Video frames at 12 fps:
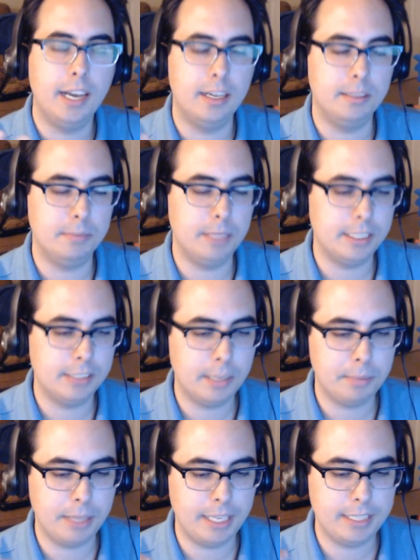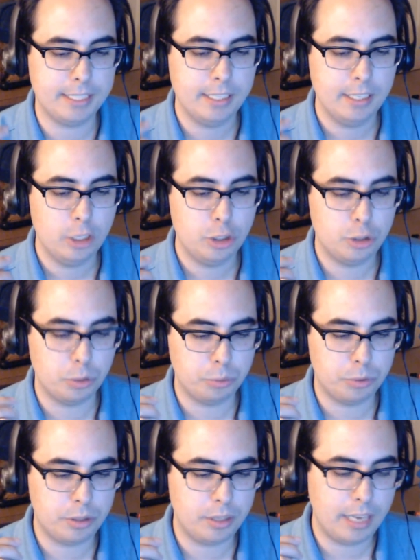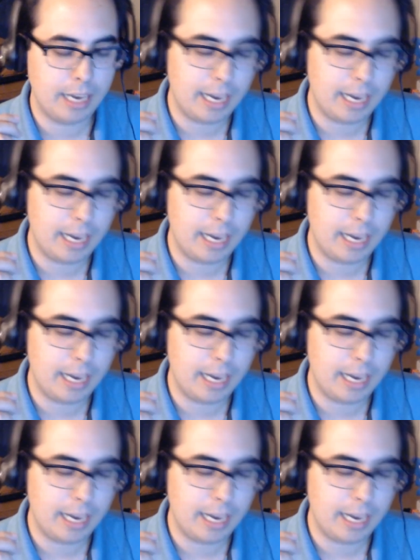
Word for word: Um, on top of that, so